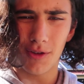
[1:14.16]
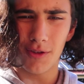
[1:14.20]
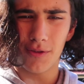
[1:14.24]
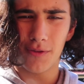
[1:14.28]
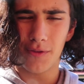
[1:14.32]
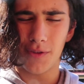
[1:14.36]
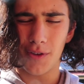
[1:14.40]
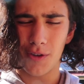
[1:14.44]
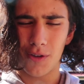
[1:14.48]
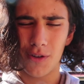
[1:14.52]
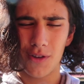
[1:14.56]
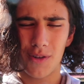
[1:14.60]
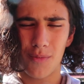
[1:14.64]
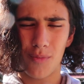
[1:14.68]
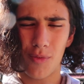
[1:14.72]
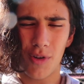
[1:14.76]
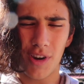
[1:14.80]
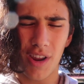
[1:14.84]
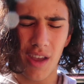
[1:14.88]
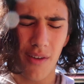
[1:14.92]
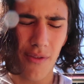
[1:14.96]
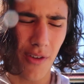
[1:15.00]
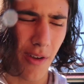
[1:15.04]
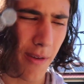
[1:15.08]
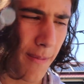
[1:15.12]
new food and
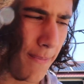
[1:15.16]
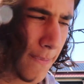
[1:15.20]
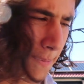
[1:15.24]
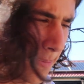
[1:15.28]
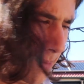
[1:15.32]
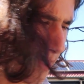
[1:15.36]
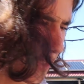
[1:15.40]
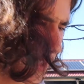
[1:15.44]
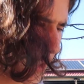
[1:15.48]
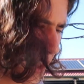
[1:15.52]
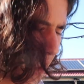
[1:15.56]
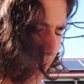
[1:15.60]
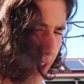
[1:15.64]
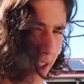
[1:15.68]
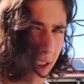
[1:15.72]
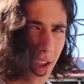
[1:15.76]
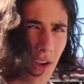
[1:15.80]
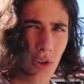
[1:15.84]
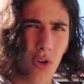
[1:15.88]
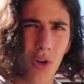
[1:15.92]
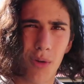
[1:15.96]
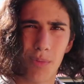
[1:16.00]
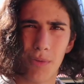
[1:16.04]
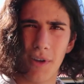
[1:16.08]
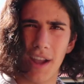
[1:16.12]
whatever, and
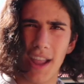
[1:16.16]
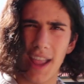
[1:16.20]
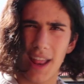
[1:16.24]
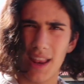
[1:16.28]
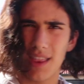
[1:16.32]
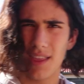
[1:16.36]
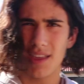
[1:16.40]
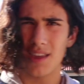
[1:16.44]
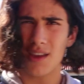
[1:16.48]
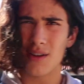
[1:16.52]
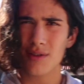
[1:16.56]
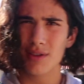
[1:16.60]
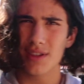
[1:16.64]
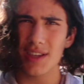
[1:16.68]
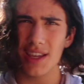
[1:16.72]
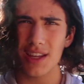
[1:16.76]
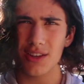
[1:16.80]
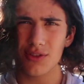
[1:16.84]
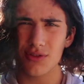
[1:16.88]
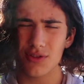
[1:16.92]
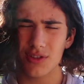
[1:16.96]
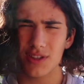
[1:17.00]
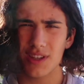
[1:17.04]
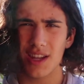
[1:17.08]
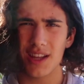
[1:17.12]
incorporate anything else
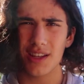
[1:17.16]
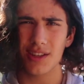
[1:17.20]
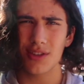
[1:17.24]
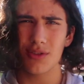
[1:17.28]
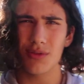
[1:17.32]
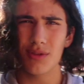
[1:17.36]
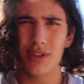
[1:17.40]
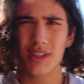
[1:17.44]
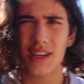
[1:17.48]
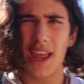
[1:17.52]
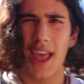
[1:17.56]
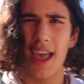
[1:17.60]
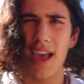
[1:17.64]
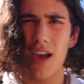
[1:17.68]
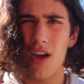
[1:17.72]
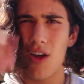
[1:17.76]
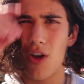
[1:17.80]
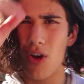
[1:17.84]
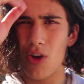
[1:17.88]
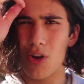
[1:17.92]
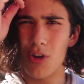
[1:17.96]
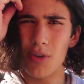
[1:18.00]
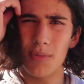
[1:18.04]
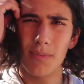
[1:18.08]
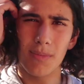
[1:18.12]
interesting to a day at
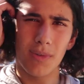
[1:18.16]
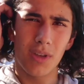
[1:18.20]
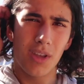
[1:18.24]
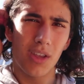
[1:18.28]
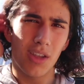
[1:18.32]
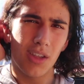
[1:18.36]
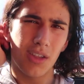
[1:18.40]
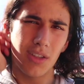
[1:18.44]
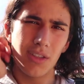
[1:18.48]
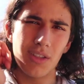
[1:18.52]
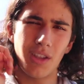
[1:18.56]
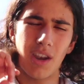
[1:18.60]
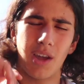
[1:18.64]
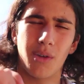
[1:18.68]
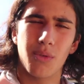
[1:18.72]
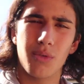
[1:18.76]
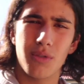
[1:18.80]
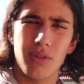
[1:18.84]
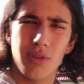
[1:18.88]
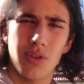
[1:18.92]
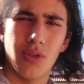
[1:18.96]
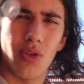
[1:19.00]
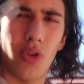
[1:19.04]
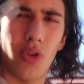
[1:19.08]
home that I wouldn't